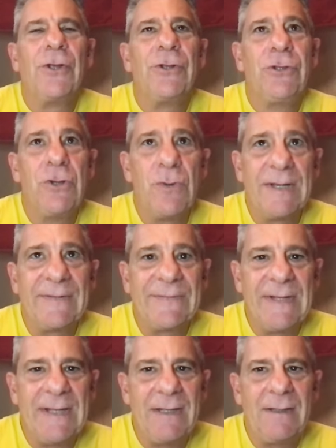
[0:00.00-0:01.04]

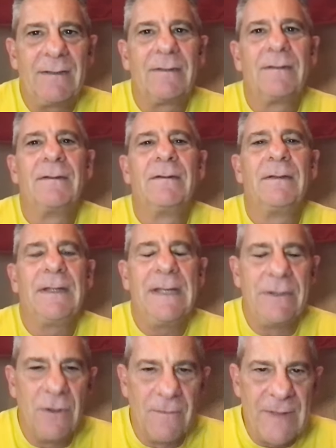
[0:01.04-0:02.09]
USC
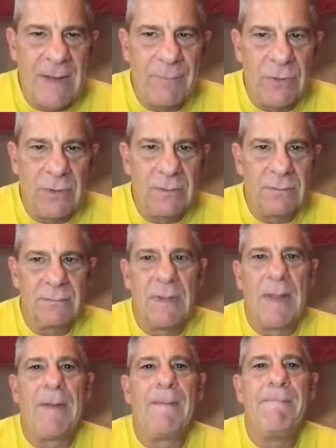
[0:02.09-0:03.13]
in November,
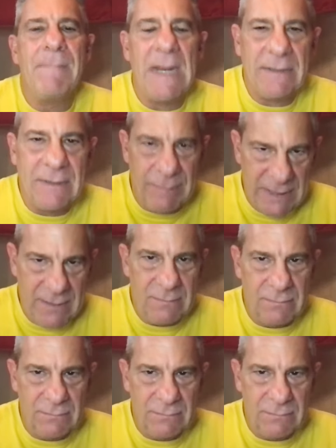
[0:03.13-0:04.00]
meant to be.